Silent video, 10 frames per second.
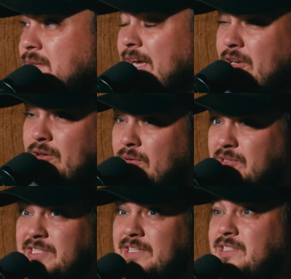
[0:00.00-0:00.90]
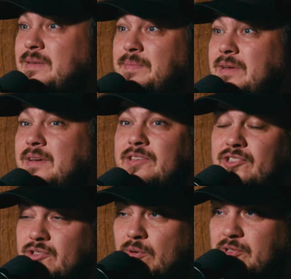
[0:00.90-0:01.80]
and you go 6 dB, it
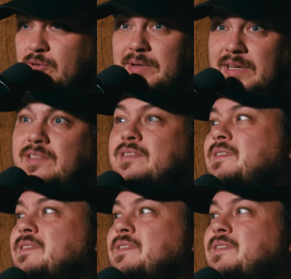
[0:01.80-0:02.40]
destroys your mix